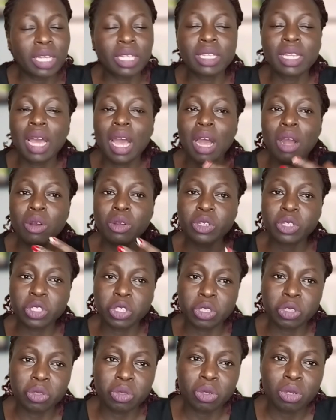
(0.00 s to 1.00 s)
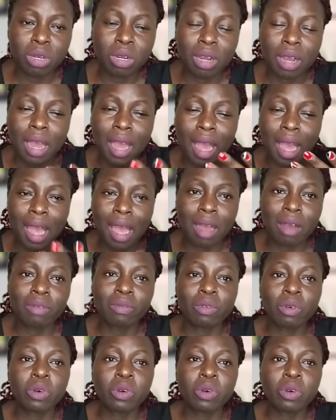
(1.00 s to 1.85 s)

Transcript: And how do you have